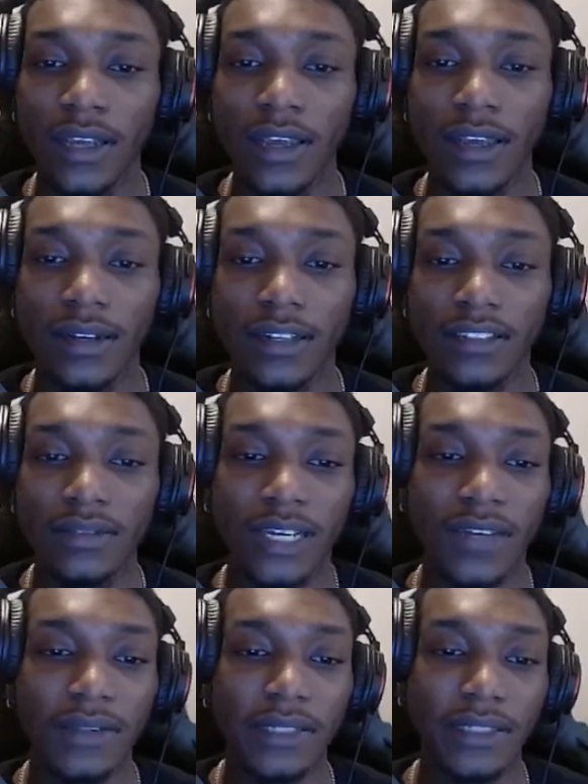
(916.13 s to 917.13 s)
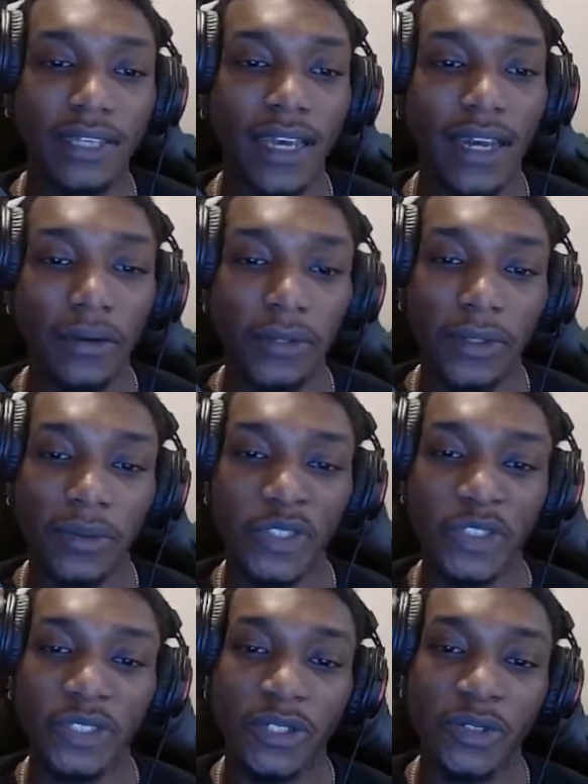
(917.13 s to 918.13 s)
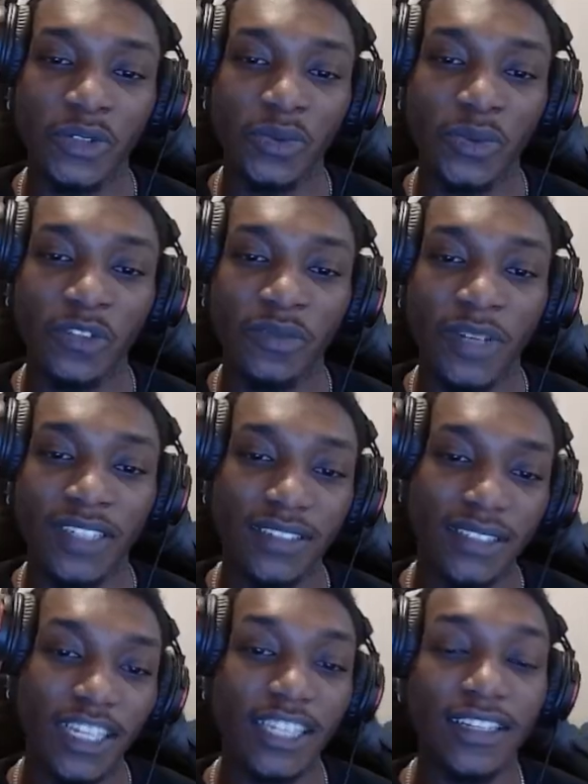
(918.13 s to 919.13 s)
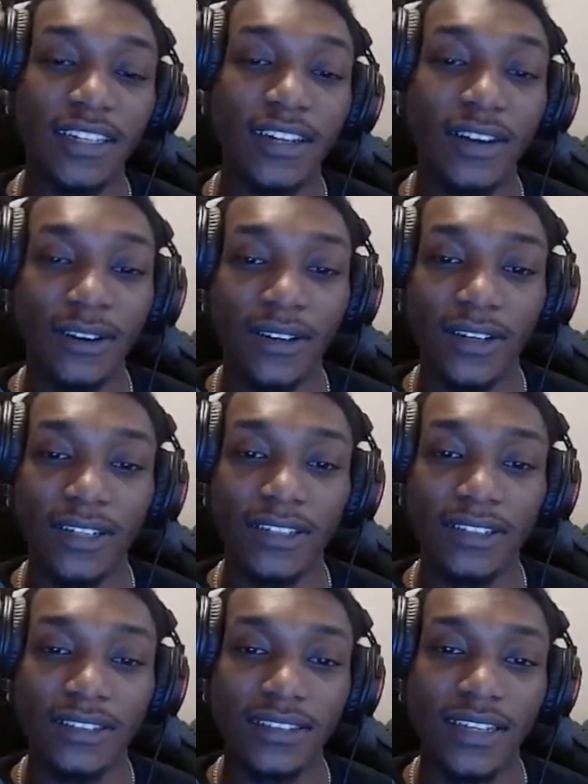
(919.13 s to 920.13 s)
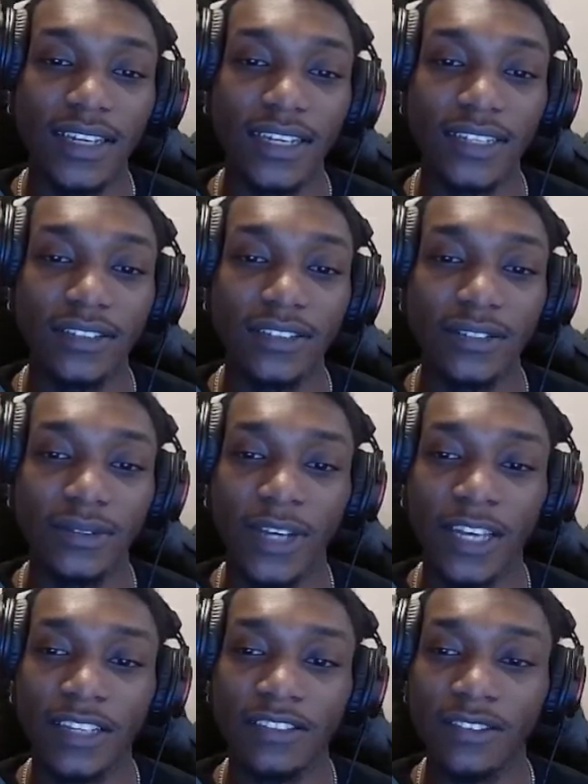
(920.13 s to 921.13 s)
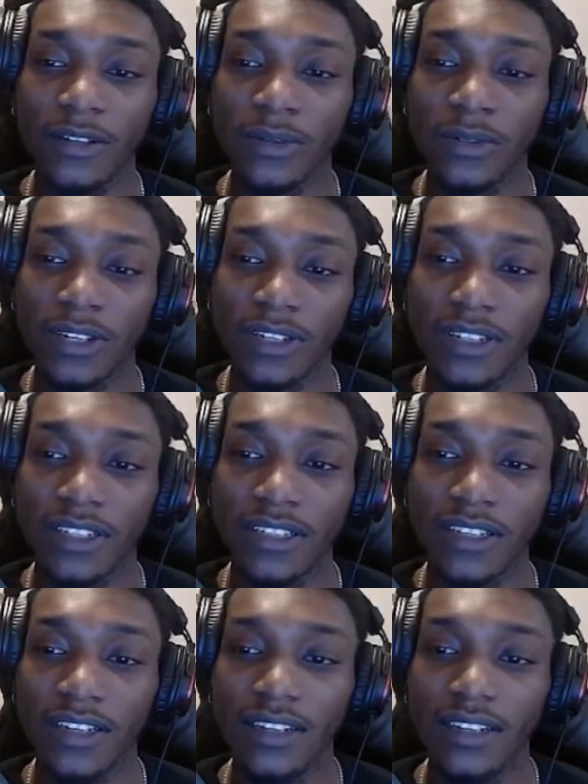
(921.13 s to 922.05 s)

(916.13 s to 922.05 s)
Next we have the Tower, which turns one of my selected cards into a stone card.